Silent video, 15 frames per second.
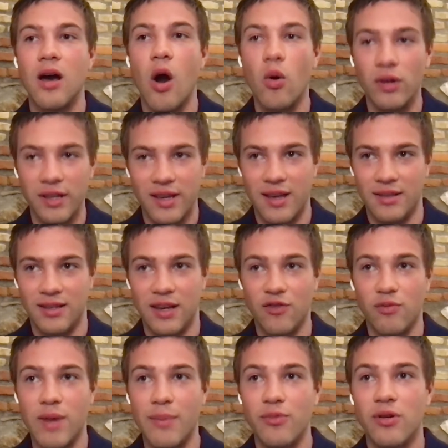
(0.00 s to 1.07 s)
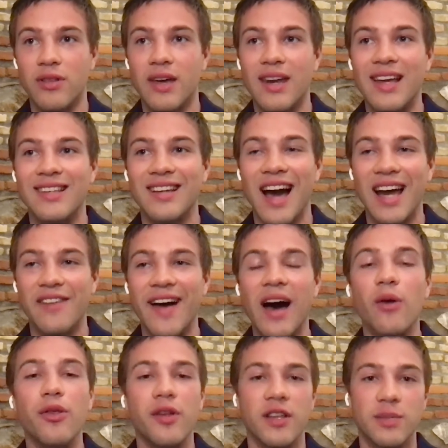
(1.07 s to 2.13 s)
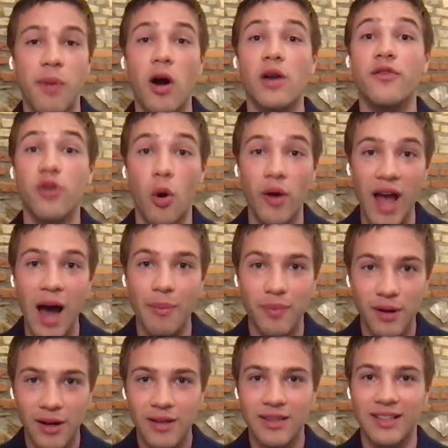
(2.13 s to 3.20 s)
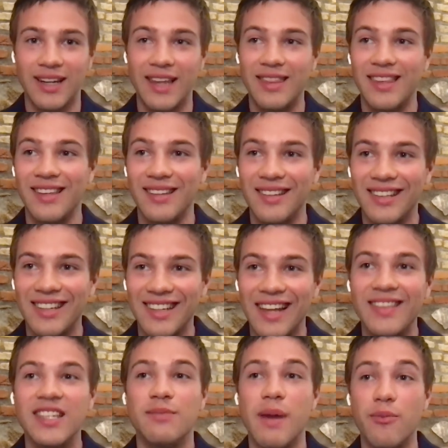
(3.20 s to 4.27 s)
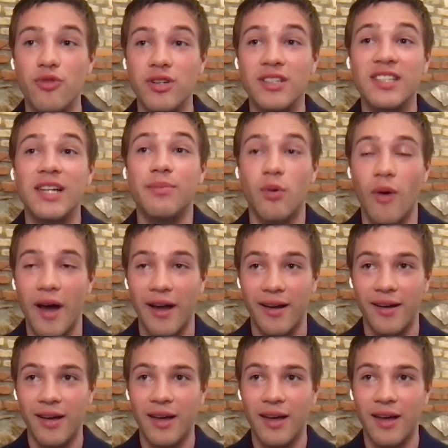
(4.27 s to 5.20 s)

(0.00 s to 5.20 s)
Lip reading: only kids can remember, and that it's kind of healthy. It's part of growing up to let these memories slip away.